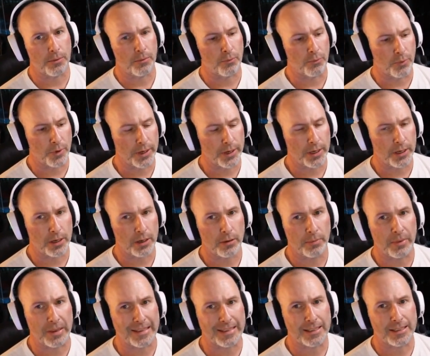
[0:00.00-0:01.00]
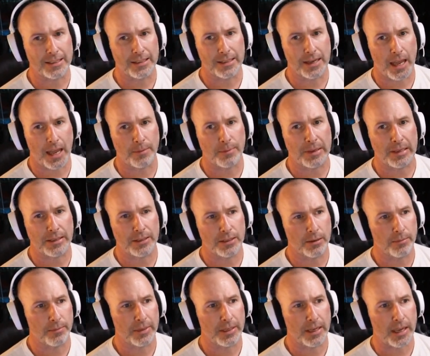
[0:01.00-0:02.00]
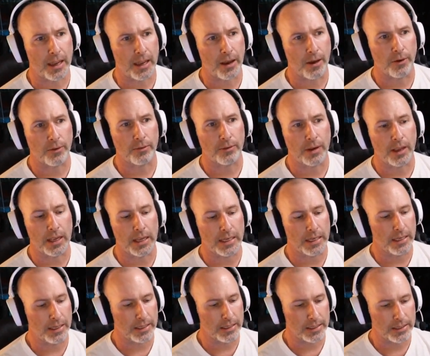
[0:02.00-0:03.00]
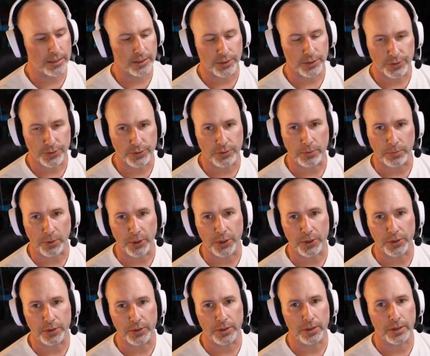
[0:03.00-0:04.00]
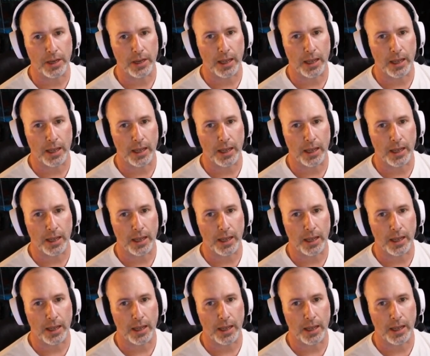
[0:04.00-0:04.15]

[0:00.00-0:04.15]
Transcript: running up and sniping something out is super good.